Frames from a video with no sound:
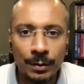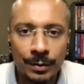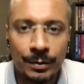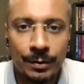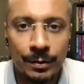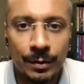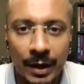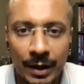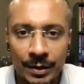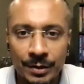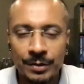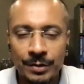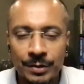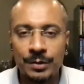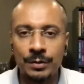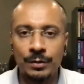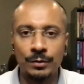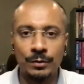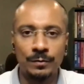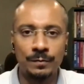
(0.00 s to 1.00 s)
Postgres
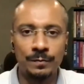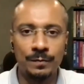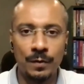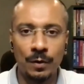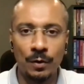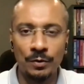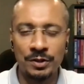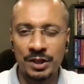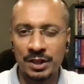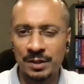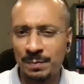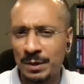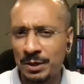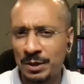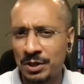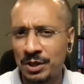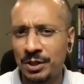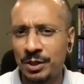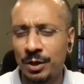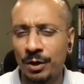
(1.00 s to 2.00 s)
to folks,
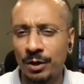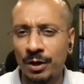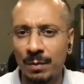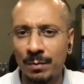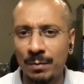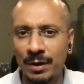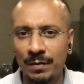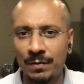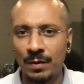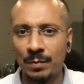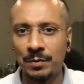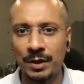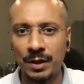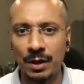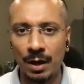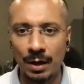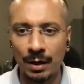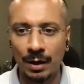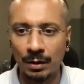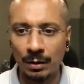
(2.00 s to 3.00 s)
especially that are coming from
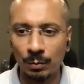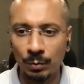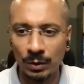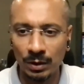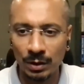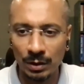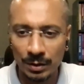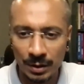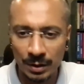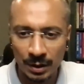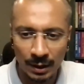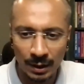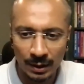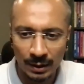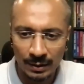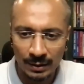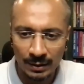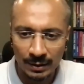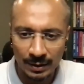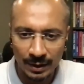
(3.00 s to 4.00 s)
the Oracle world.
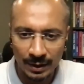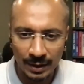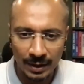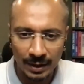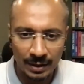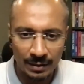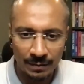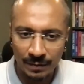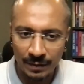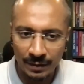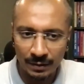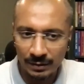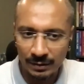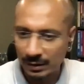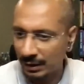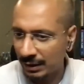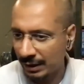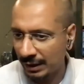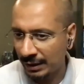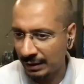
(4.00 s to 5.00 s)
And it
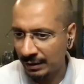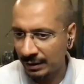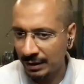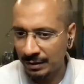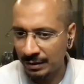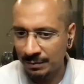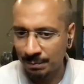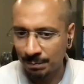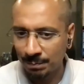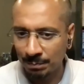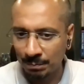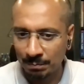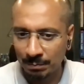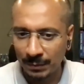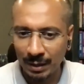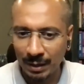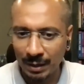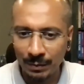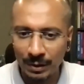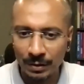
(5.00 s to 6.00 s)
feels like this
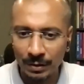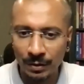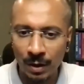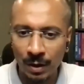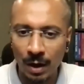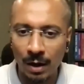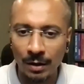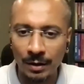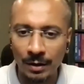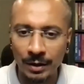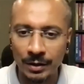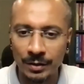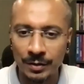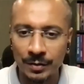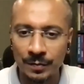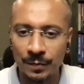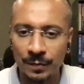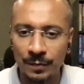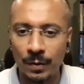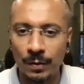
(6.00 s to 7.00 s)
might be a good
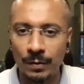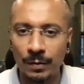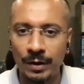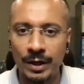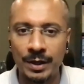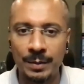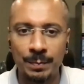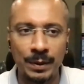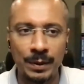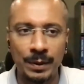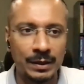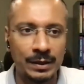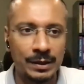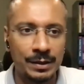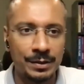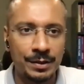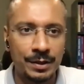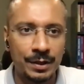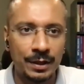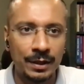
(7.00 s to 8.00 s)
audience for it
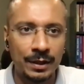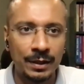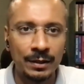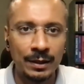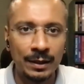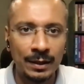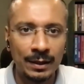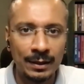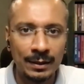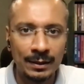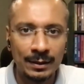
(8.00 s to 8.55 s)
because, an